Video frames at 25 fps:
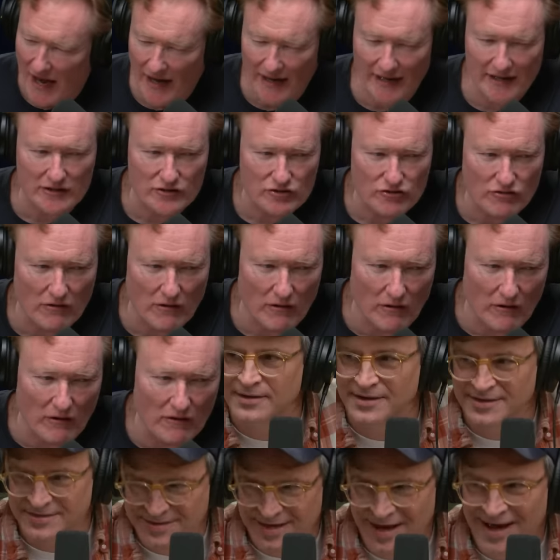out of control.
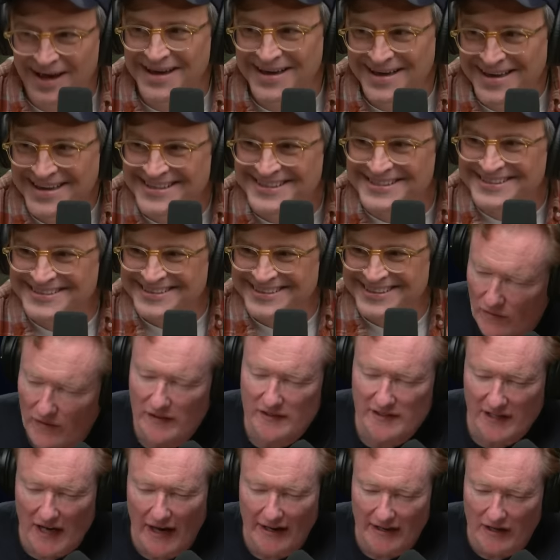This yeah. guy is. Well,
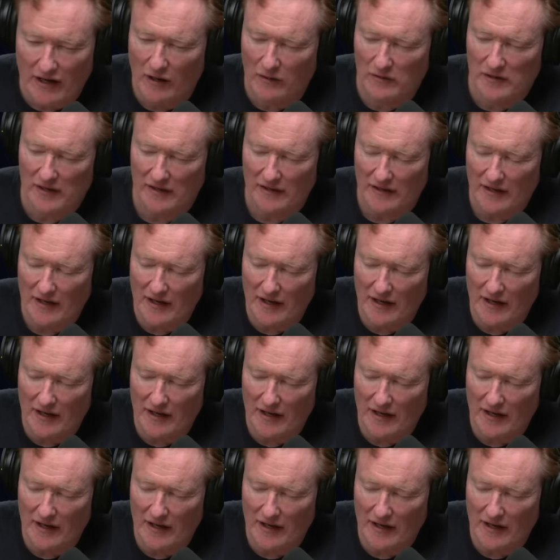this guy Conan.